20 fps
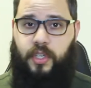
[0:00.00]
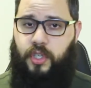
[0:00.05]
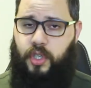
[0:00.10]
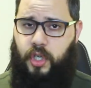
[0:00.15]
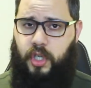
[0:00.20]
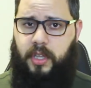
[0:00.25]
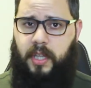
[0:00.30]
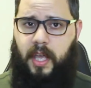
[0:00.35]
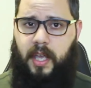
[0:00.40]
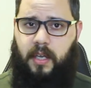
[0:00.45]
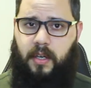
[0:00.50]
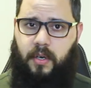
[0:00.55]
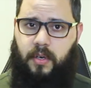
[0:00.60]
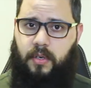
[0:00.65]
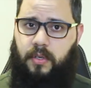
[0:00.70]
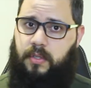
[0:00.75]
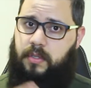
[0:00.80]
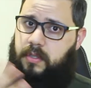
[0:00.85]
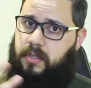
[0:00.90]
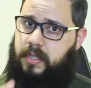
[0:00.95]
Yo
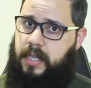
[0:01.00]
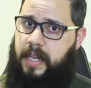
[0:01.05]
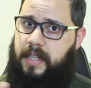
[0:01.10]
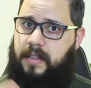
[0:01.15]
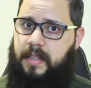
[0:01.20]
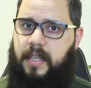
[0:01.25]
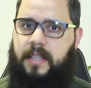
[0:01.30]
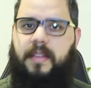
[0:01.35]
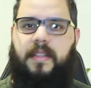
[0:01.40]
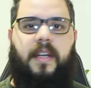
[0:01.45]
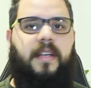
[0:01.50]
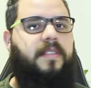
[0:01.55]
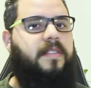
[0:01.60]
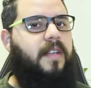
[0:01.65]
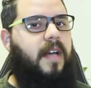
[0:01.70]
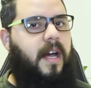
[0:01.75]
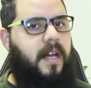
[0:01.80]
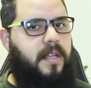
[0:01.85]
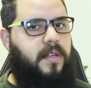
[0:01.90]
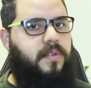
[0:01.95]
tengo 33
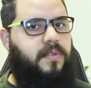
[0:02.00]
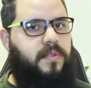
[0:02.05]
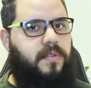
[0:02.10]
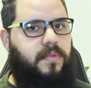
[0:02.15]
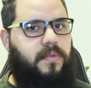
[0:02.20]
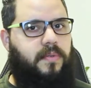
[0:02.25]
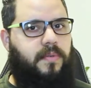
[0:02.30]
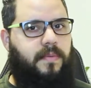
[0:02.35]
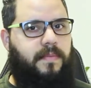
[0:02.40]
años.